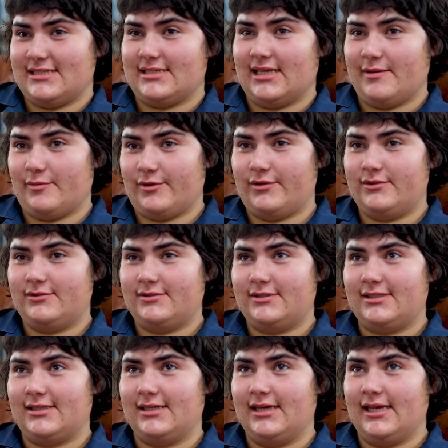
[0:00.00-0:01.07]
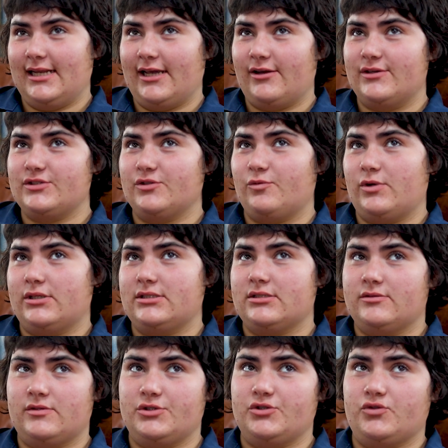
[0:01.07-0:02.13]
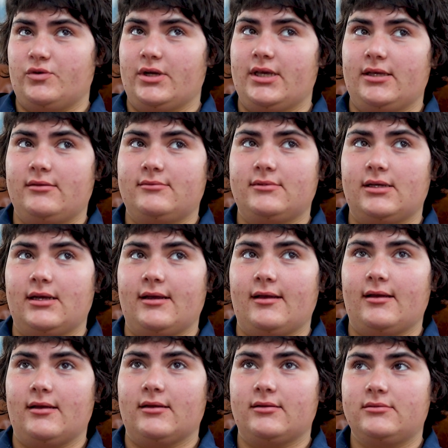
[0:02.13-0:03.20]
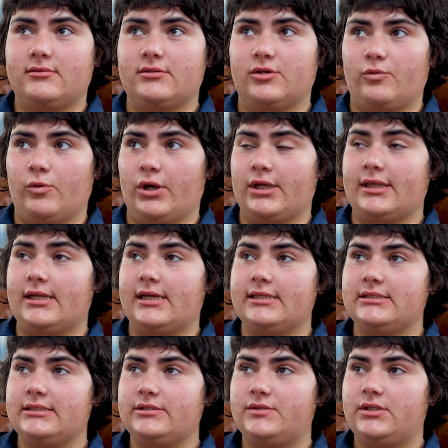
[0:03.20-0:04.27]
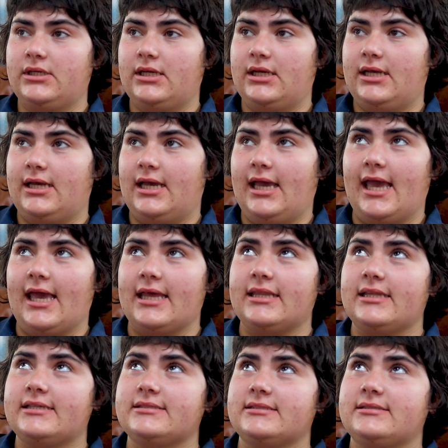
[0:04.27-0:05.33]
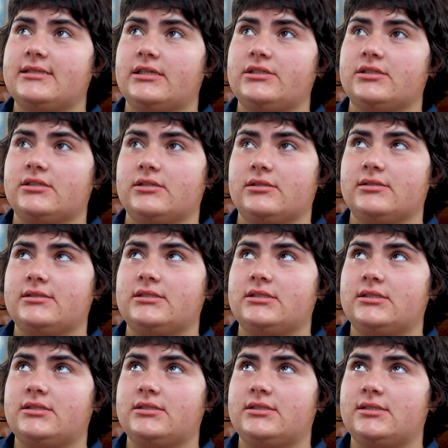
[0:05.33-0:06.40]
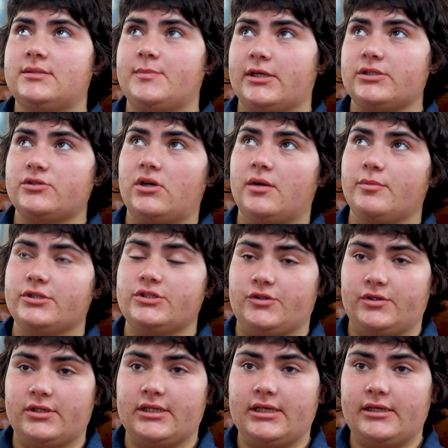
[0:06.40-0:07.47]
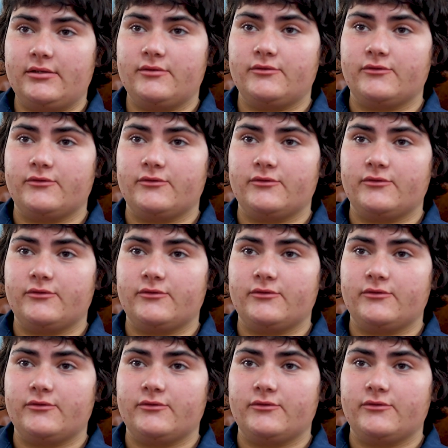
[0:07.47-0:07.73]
stable and I also want to enjoy uh, the work that I do. And this is such a special opportunity